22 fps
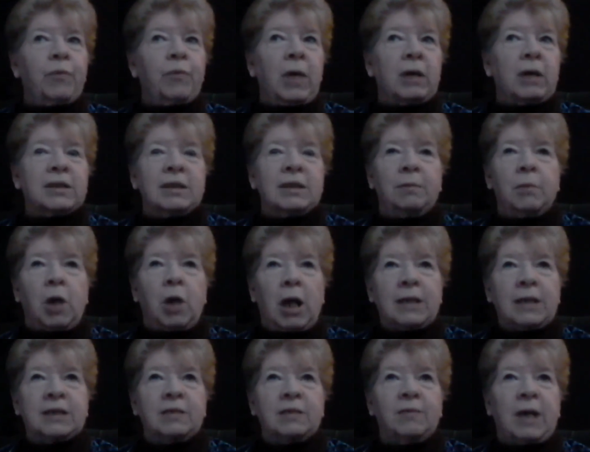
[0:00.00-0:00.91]
Some
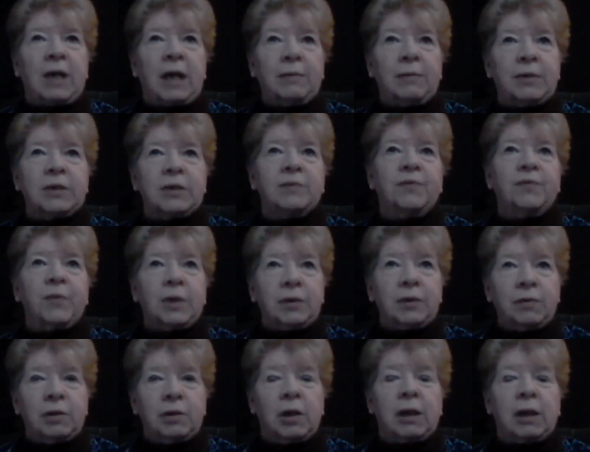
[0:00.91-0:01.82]
loss survivors
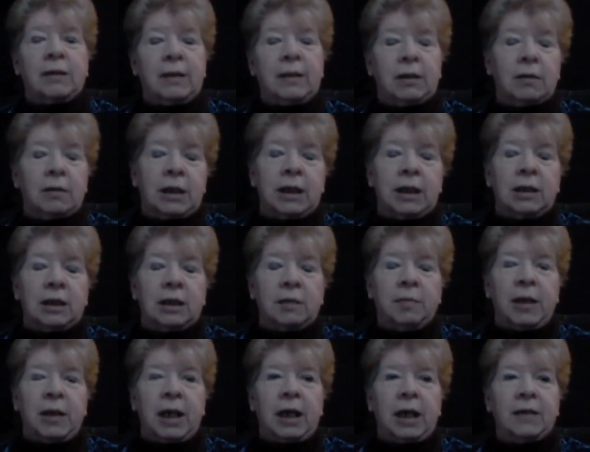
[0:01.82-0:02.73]
further along their healing
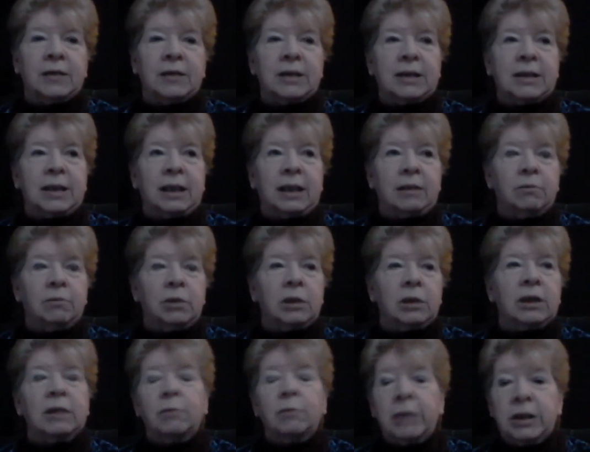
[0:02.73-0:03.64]
path said, well,
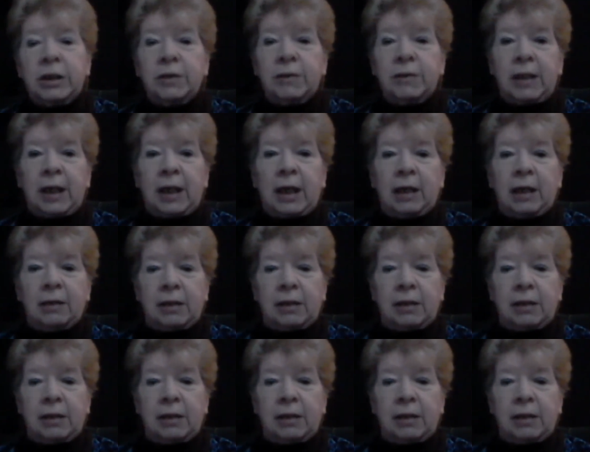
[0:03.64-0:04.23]
can we do that?